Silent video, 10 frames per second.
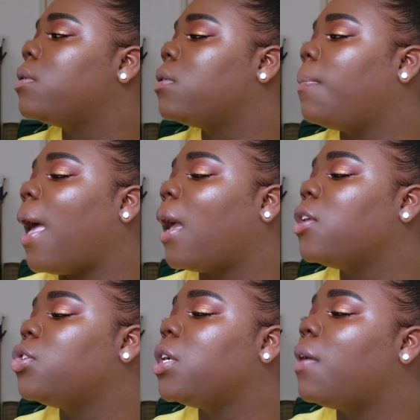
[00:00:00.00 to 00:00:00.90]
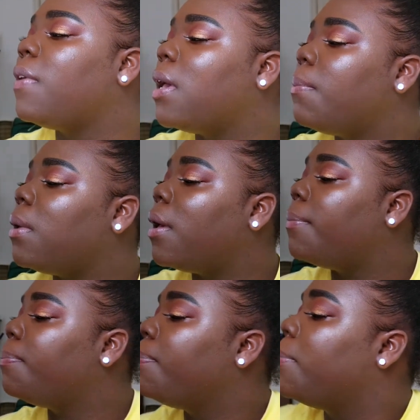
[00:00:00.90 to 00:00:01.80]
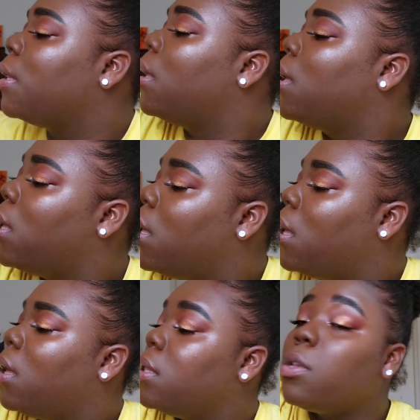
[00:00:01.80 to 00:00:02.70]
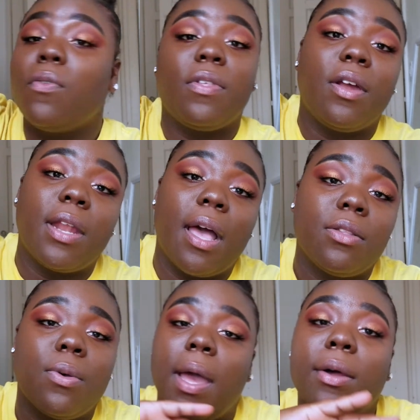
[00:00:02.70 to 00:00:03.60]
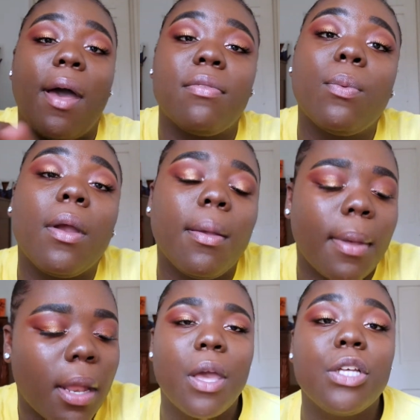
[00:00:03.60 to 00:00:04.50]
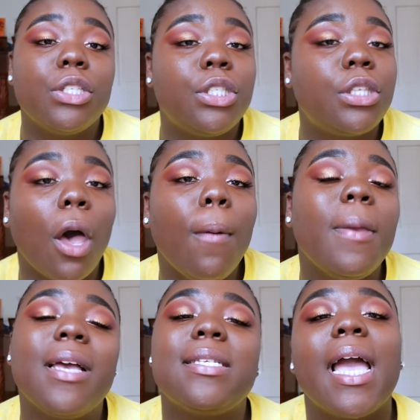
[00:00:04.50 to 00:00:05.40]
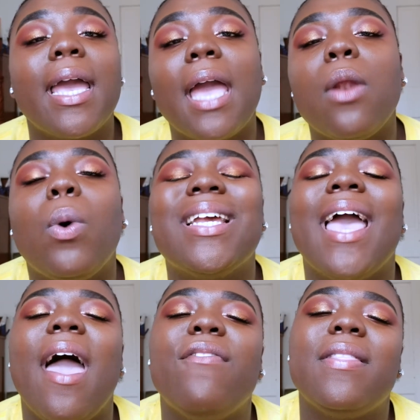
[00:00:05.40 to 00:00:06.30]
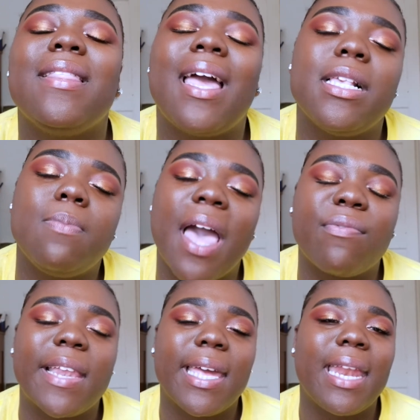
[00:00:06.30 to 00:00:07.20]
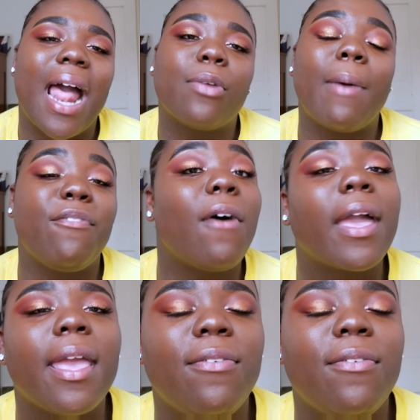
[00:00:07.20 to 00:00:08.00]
the packaging of it, but it's over there now, so I don't have to worry about it. So because I again want to get everything that is math related out of my fucking